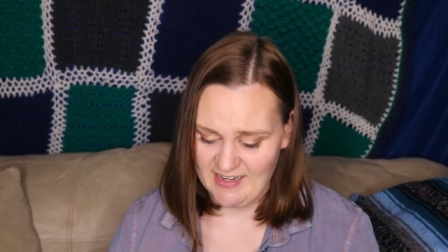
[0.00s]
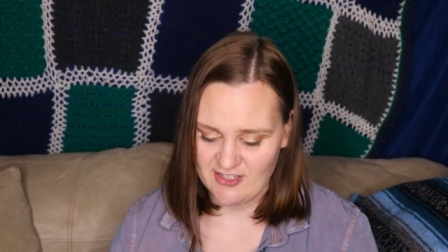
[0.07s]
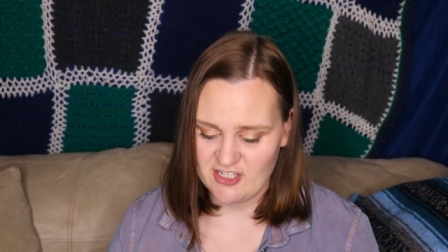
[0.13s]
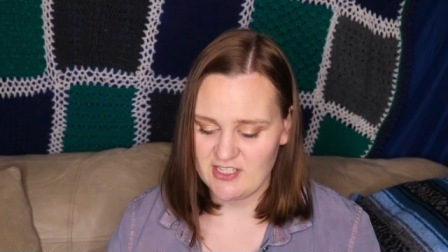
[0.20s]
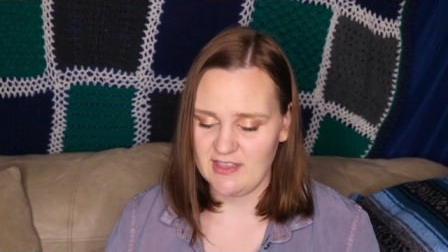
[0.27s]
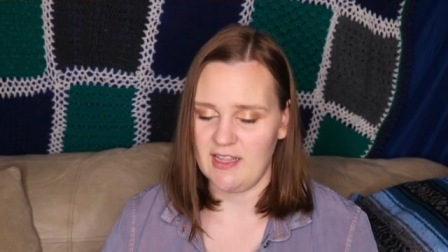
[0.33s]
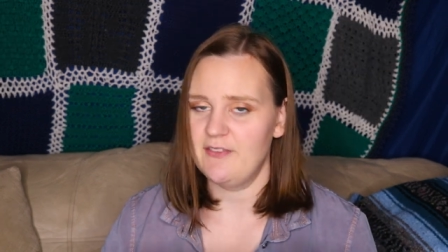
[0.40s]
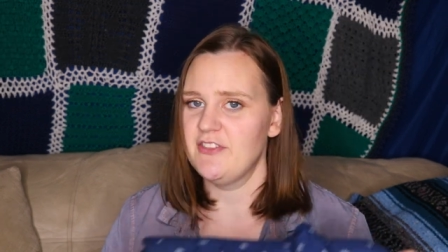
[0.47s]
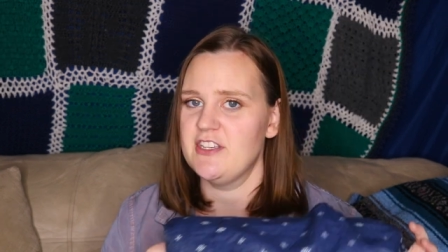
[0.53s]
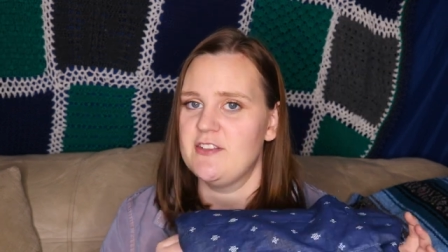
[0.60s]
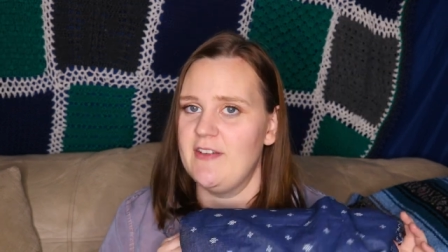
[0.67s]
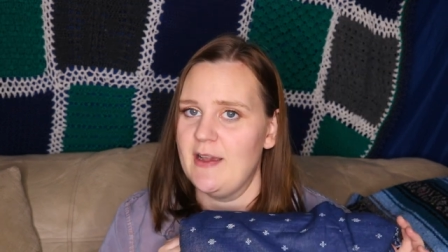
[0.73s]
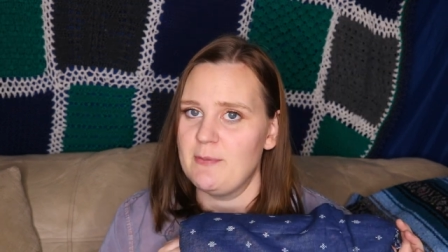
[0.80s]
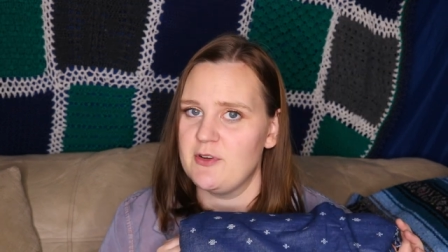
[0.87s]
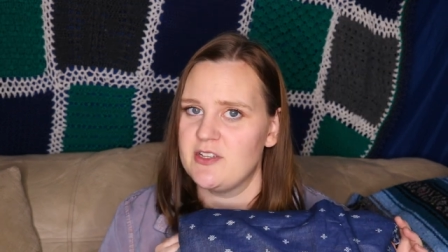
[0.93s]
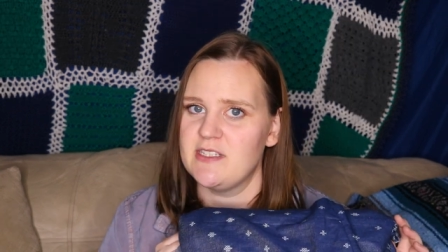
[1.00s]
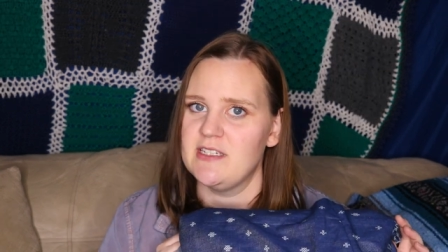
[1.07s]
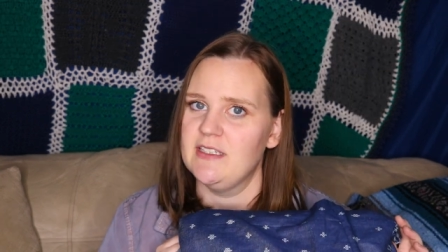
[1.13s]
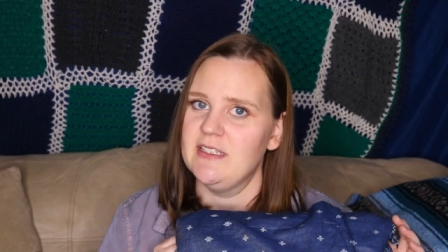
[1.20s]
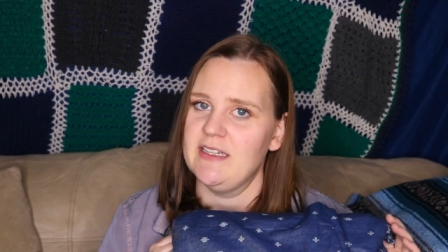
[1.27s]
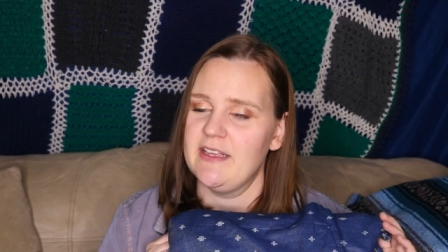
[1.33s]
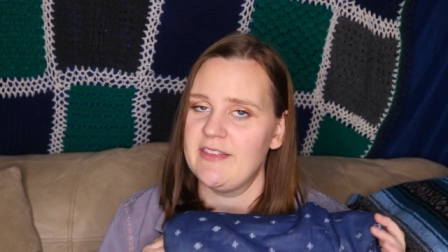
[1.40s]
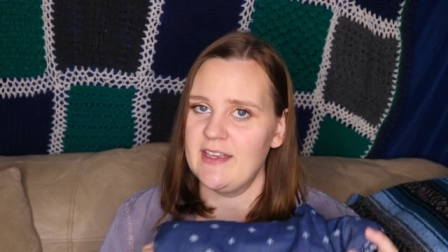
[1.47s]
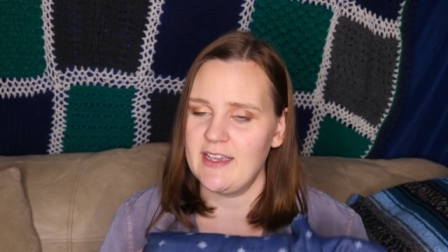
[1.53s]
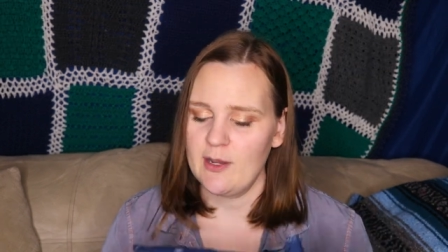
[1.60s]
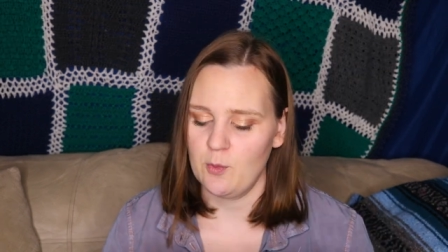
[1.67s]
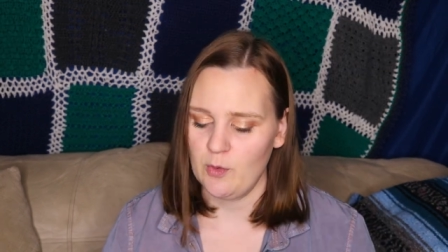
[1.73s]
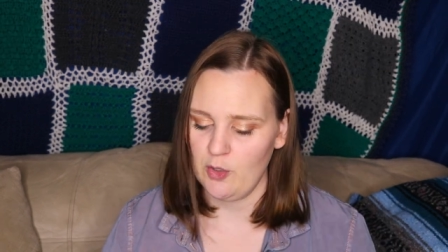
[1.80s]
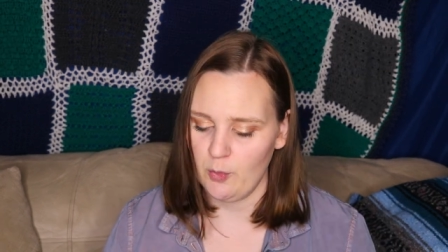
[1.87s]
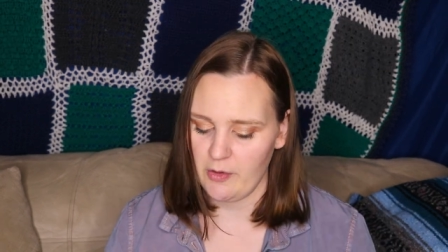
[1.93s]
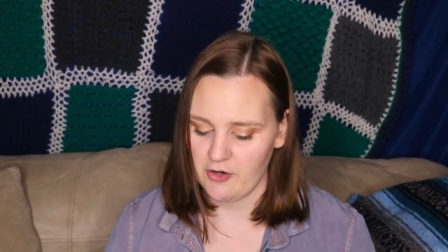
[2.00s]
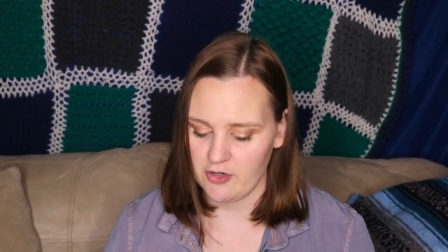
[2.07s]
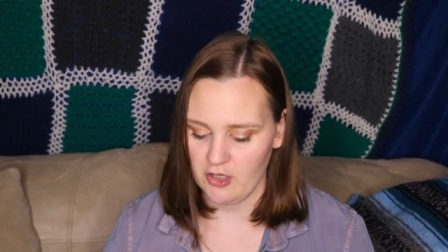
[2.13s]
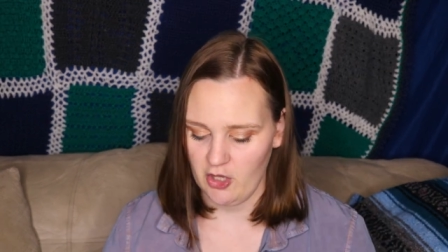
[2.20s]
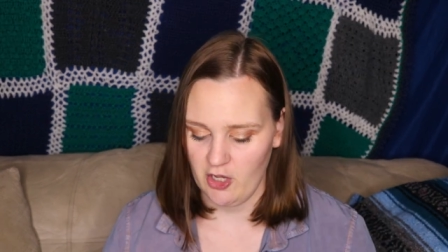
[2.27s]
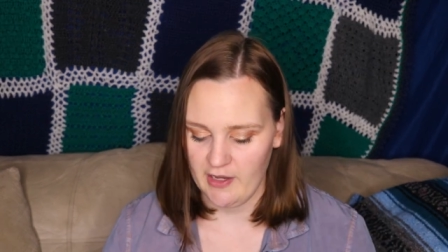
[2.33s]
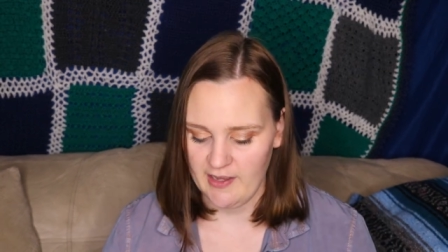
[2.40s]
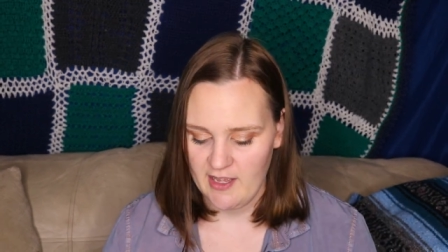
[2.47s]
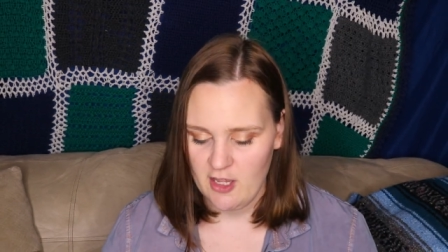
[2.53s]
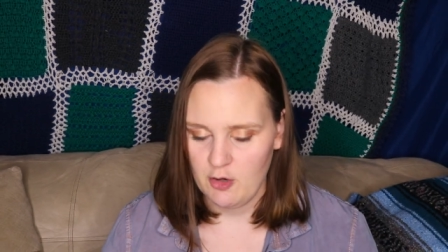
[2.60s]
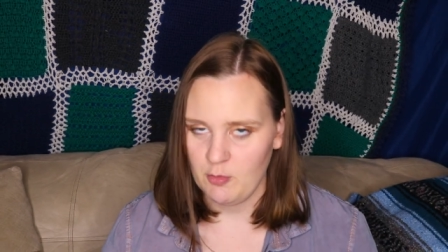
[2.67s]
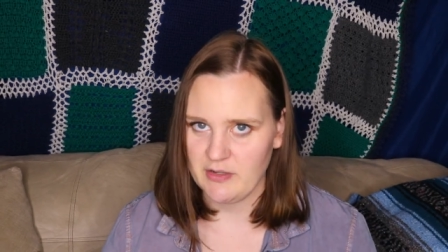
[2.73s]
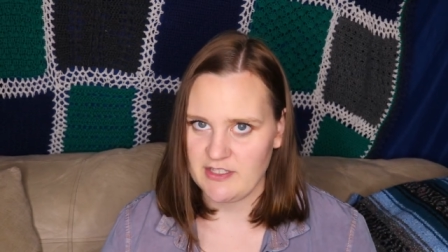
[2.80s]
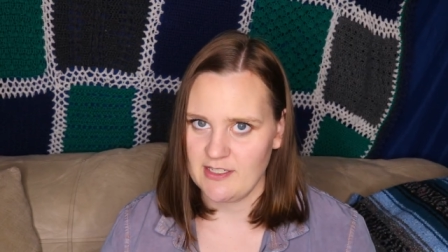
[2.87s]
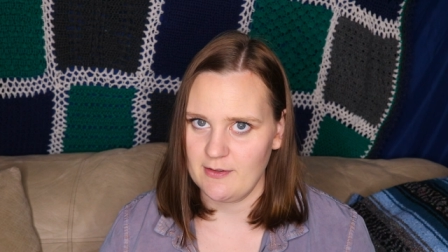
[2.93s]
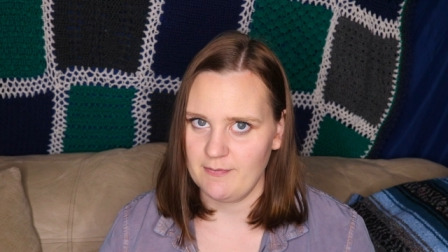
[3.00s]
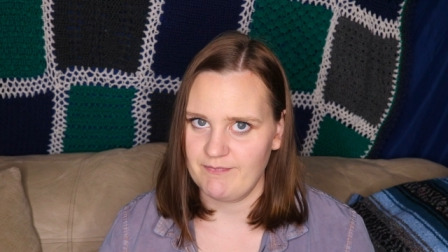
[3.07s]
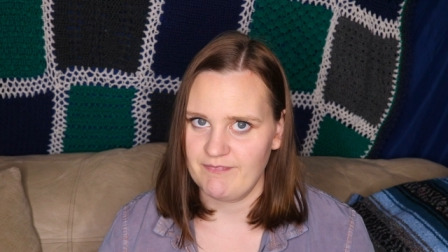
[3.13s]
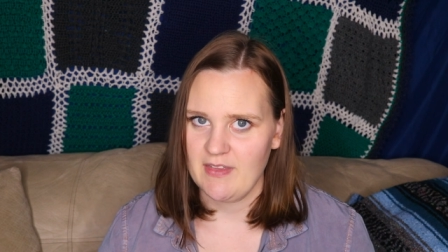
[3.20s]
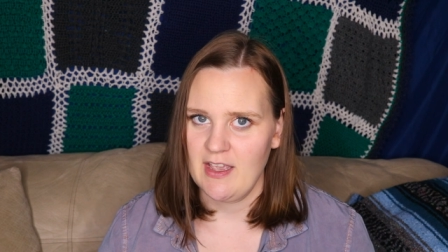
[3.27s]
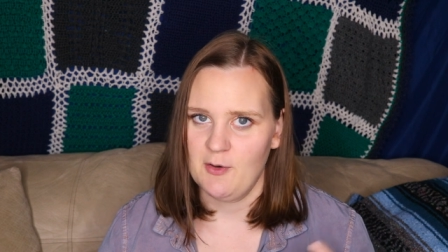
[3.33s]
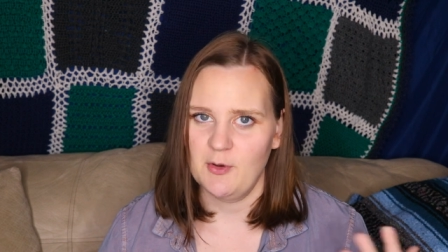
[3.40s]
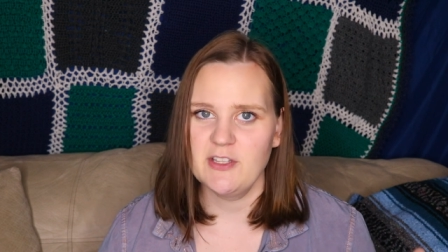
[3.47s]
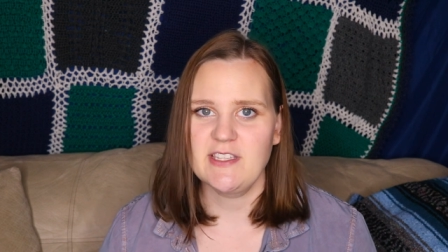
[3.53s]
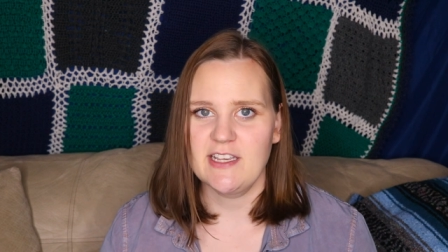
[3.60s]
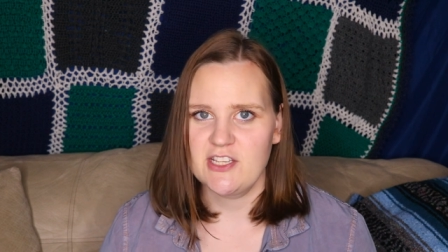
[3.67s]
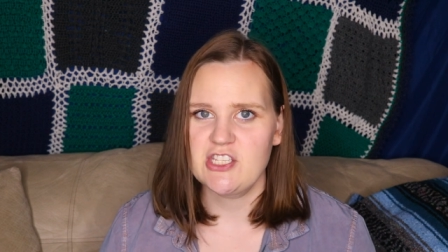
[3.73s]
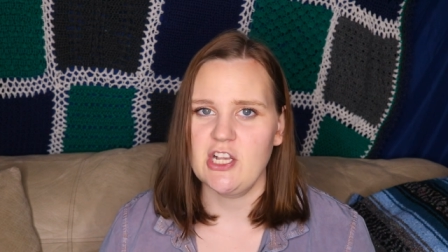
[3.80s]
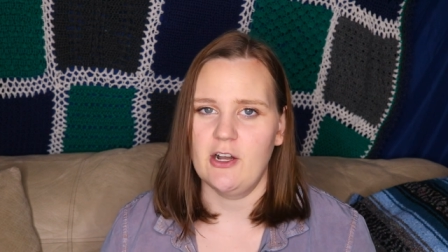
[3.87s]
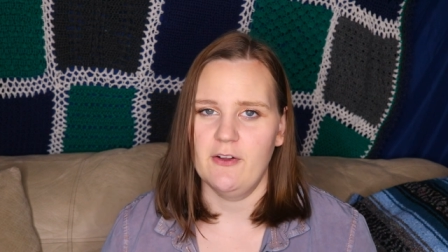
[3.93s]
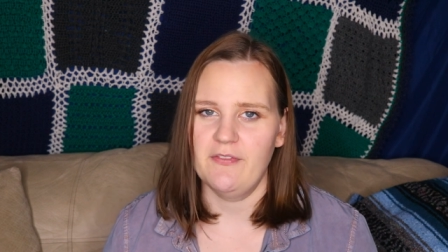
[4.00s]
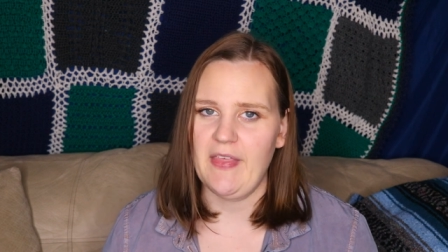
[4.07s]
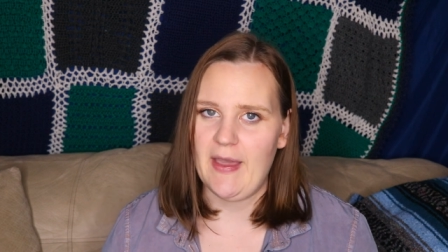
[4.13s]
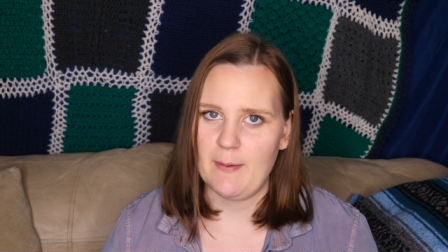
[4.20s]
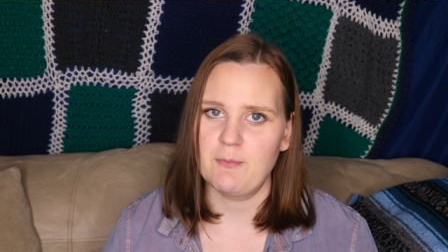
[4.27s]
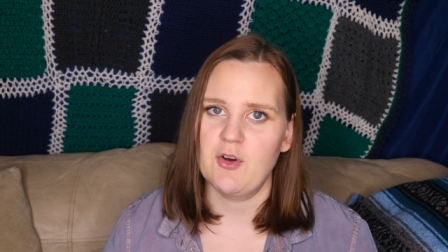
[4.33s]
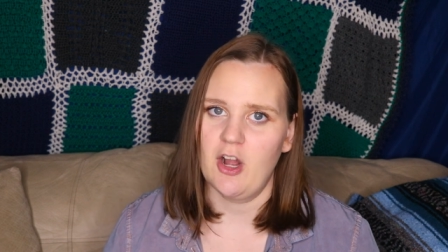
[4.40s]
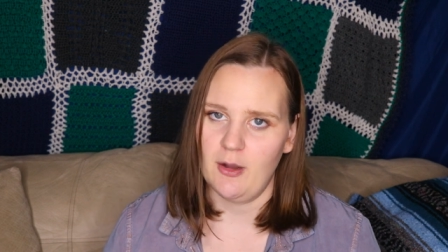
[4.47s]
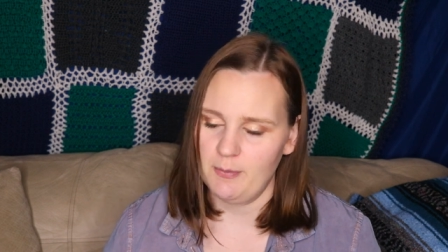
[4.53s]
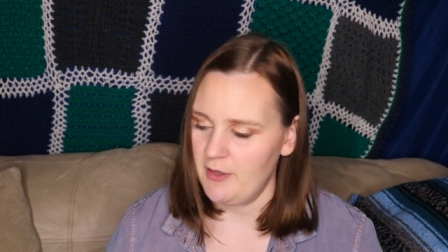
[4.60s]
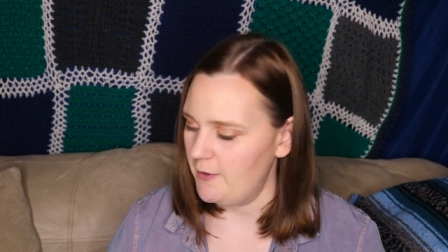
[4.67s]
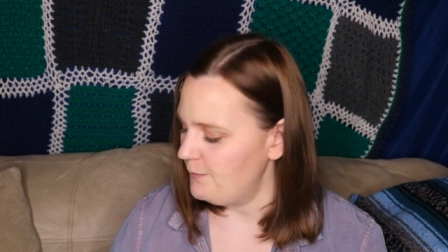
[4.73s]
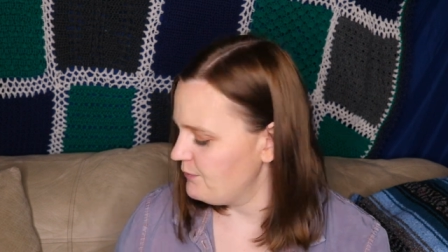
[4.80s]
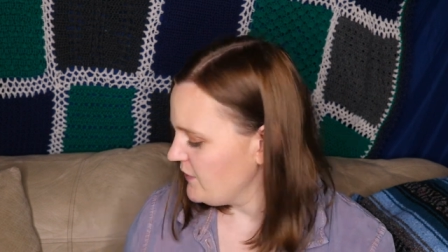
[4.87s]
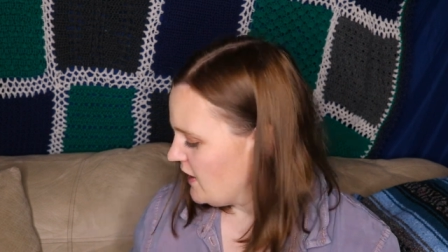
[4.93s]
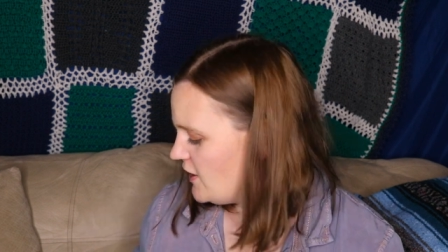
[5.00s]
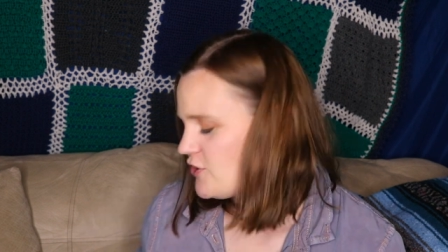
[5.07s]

I just love this fabric still and I think I will wear it a lot once it once I solve that problem.